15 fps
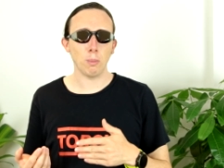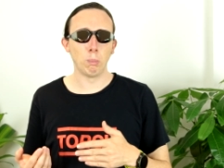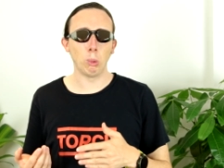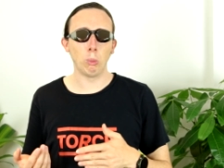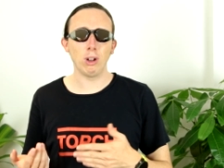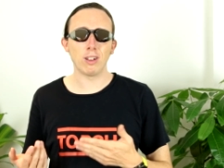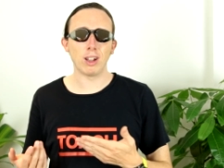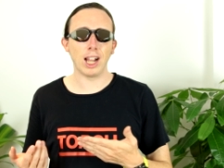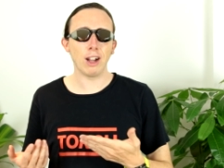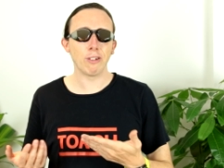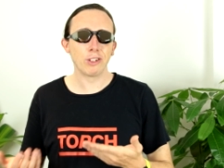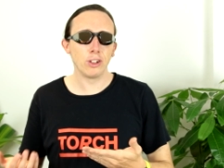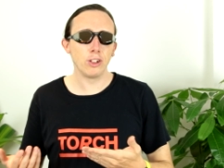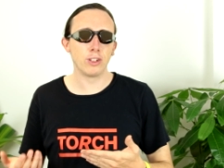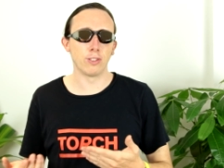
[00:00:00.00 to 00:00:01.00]
But how
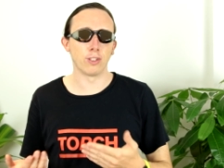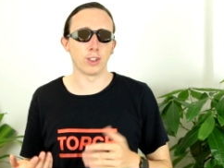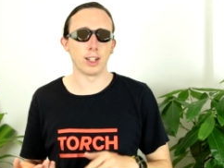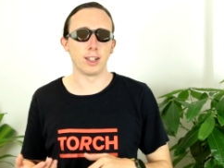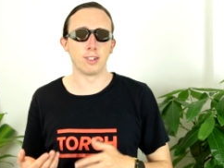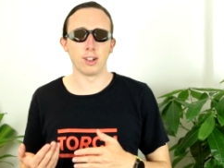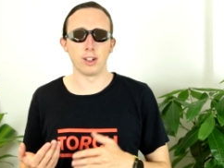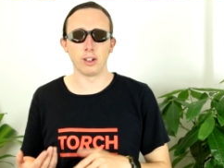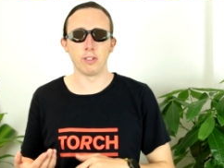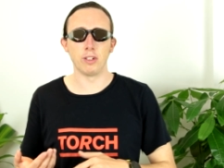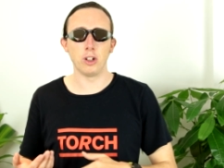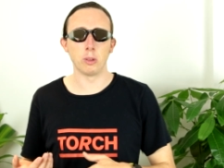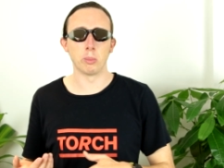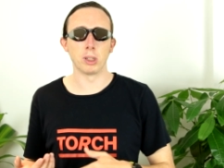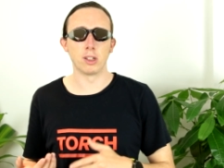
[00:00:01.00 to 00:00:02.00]
useful that is, I don't
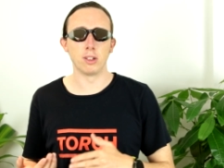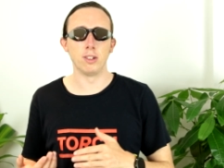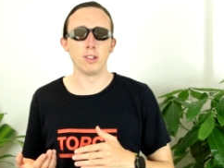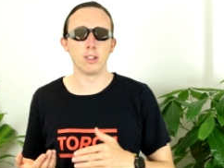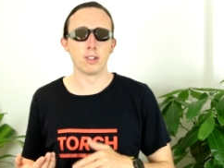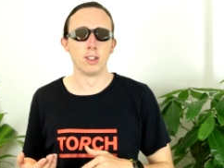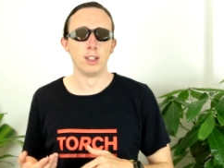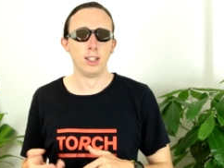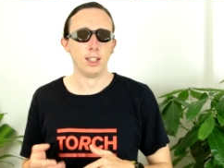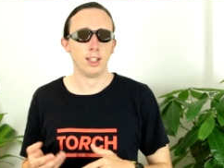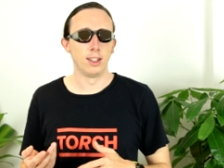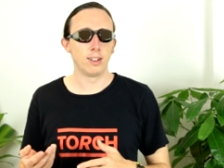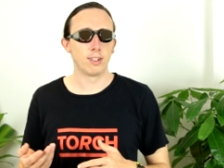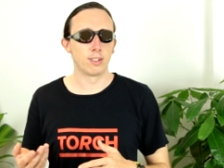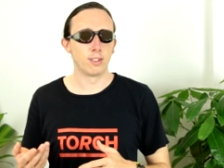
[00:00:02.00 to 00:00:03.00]
know, because
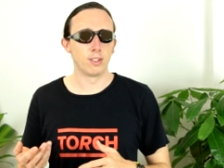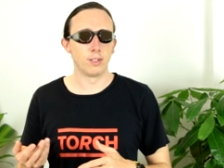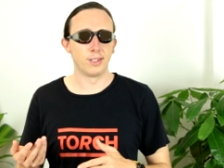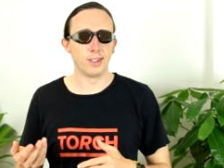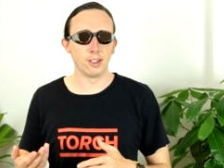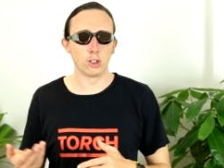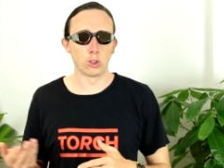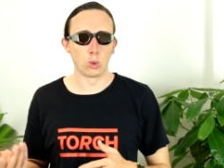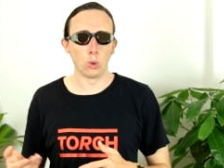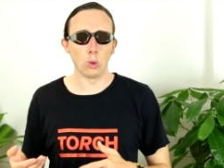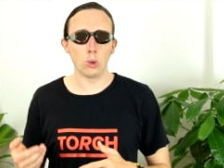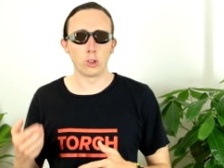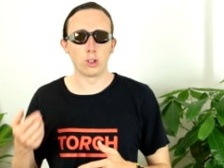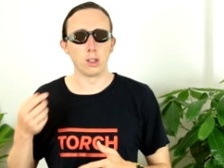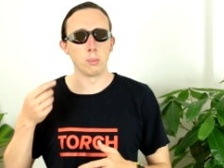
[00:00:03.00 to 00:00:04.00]
it's
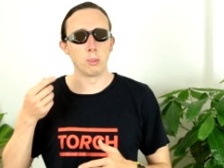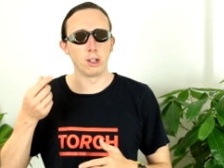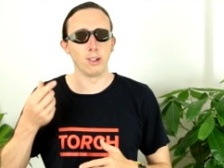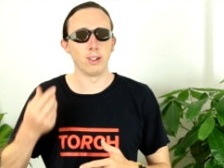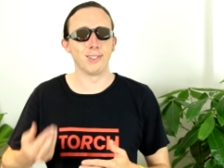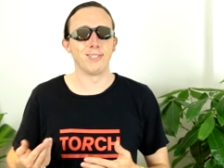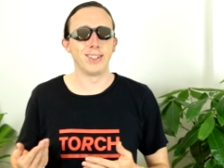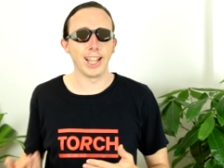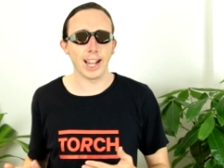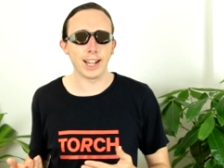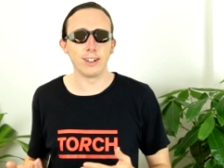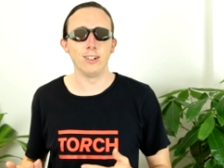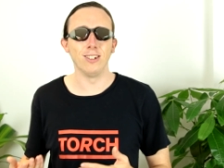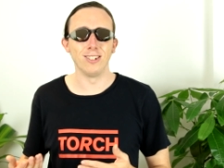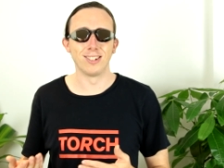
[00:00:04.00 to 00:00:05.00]
distorted because of the
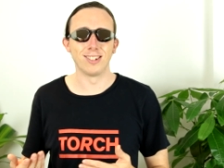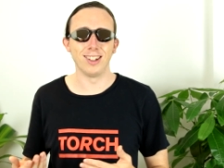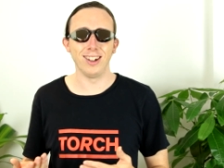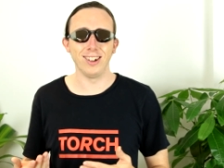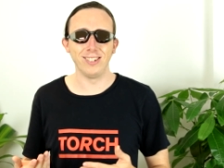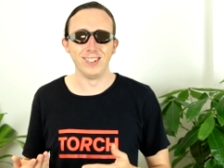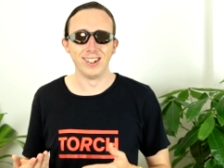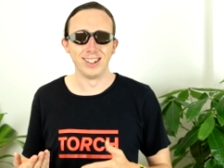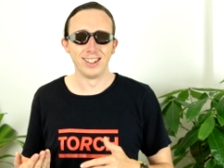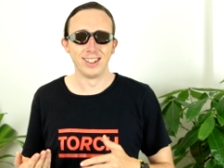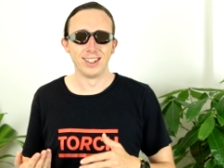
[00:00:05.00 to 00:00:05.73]
angle, so